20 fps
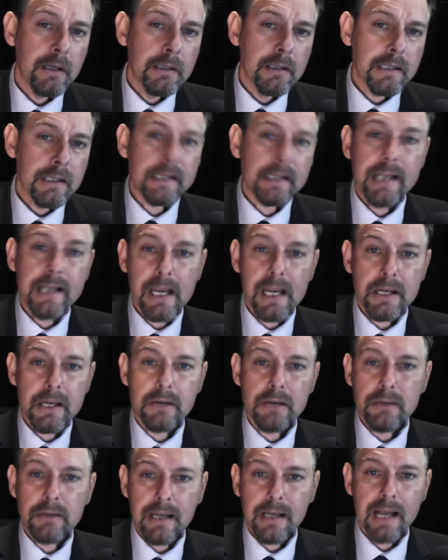Now, the
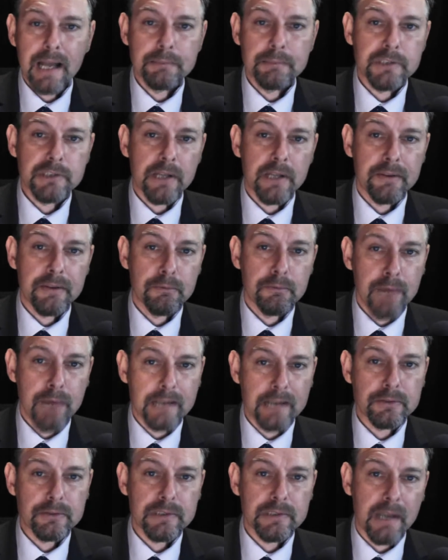EU claims
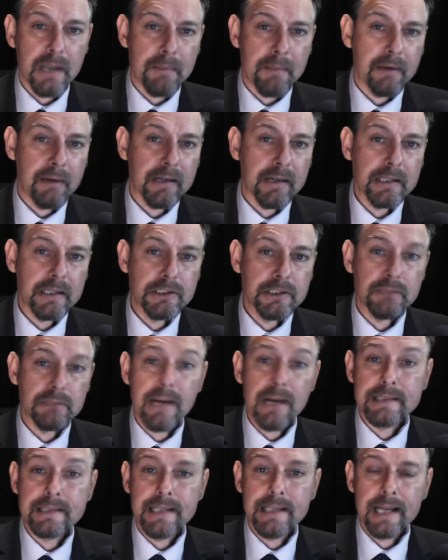Reynolds American
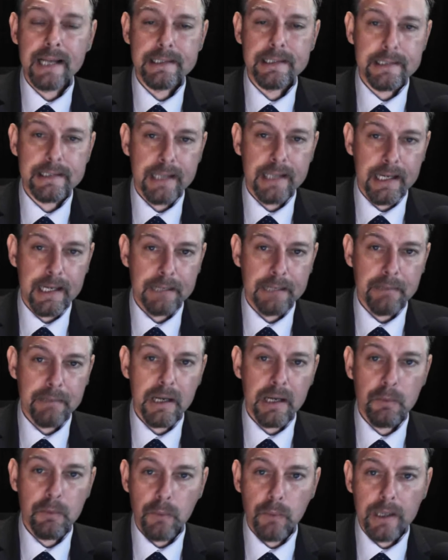directed a scheme
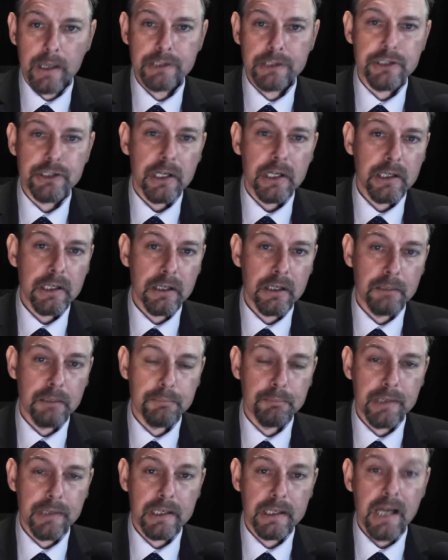in which
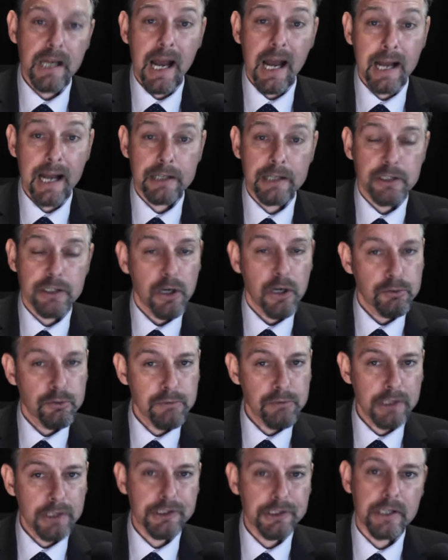Colombian and
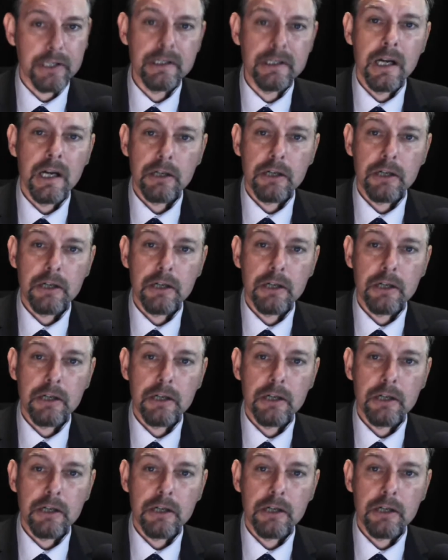Russian